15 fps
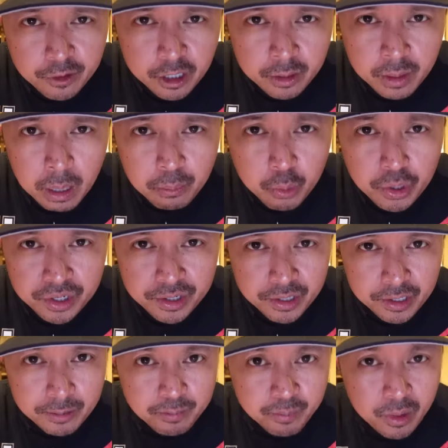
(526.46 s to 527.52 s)
Filling up quick
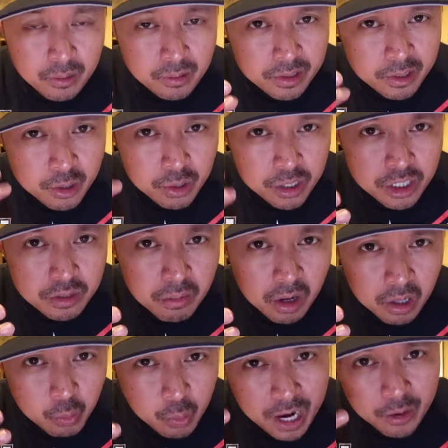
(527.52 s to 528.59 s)
here. Let's do a
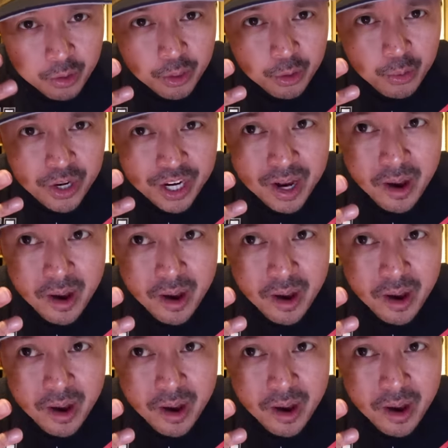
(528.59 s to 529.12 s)
small round three.